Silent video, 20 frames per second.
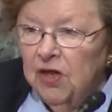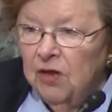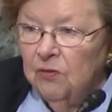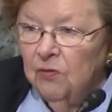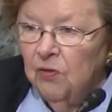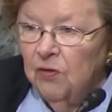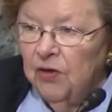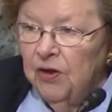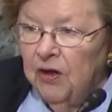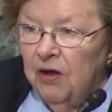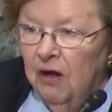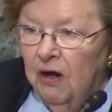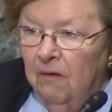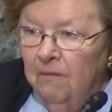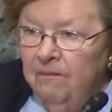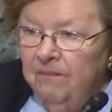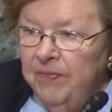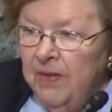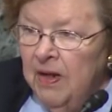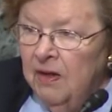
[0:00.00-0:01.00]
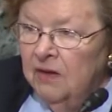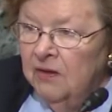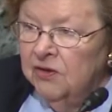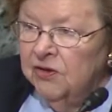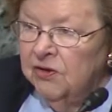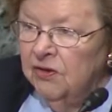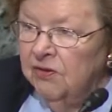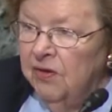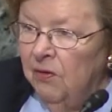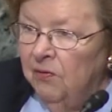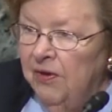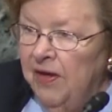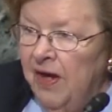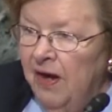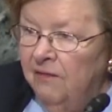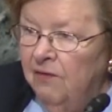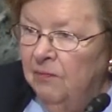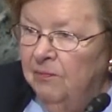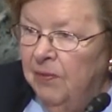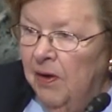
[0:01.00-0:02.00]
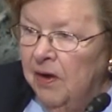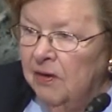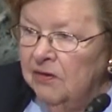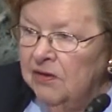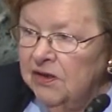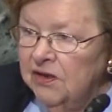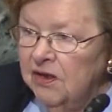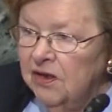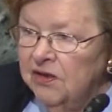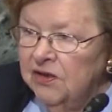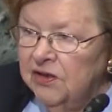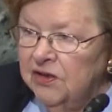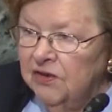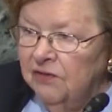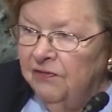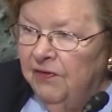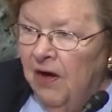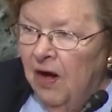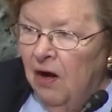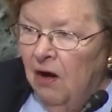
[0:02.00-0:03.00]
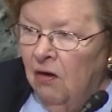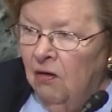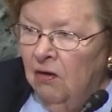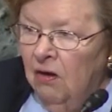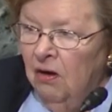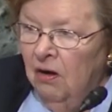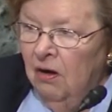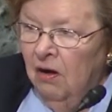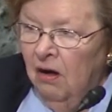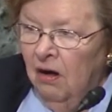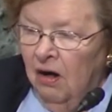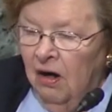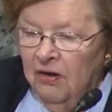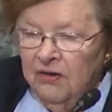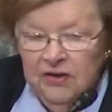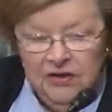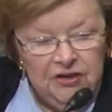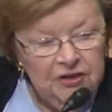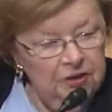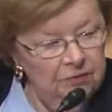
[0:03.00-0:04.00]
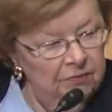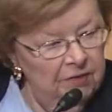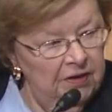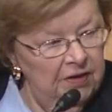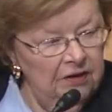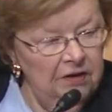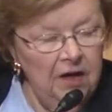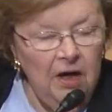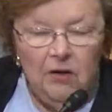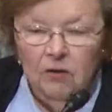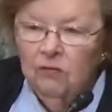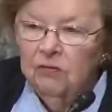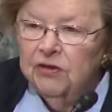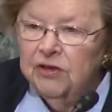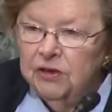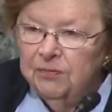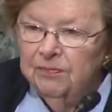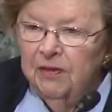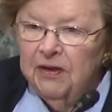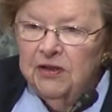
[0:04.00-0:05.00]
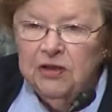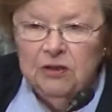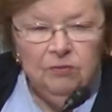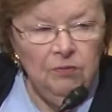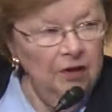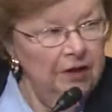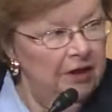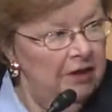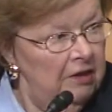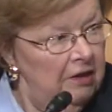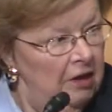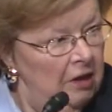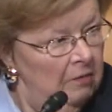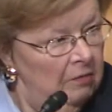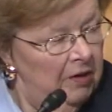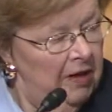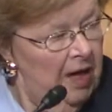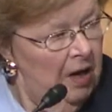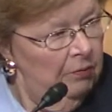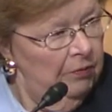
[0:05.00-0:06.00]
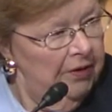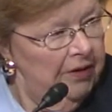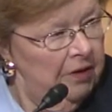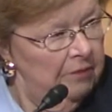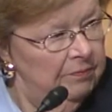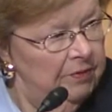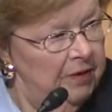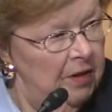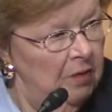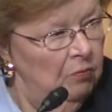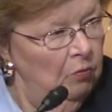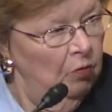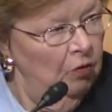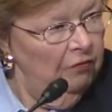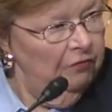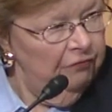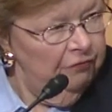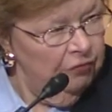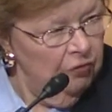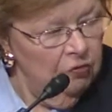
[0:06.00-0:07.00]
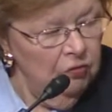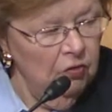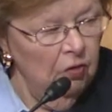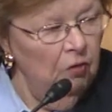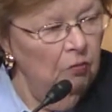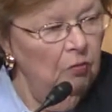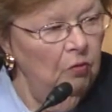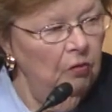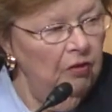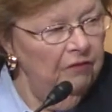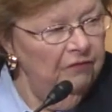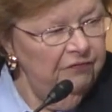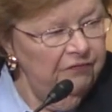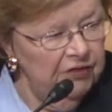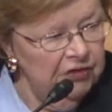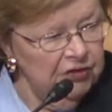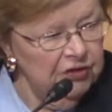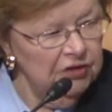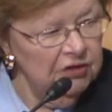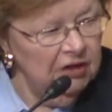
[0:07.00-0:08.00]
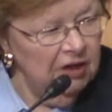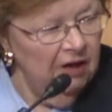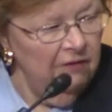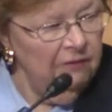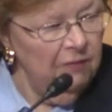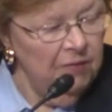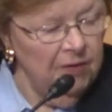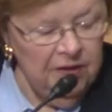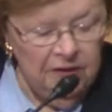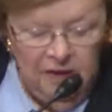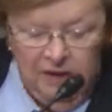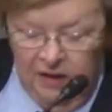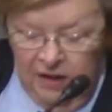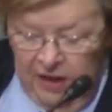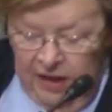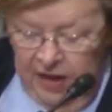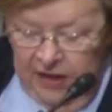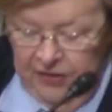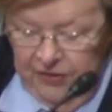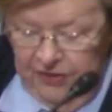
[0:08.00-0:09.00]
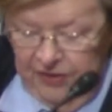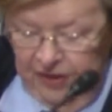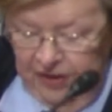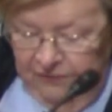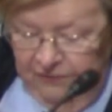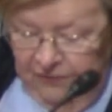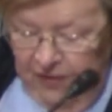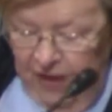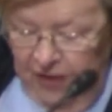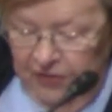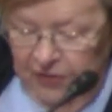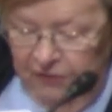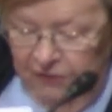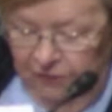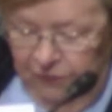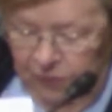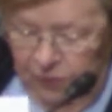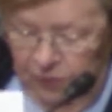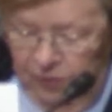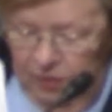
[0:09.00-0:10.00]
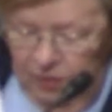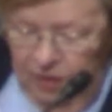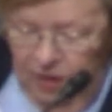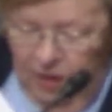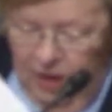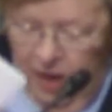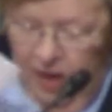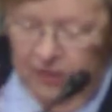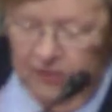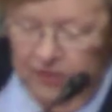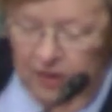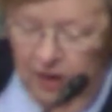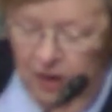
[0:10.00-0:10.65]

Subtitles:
General to come so that we have a better sense of how this committee not only spends money, but how we can be a more frugal, more efficient government and to get value for our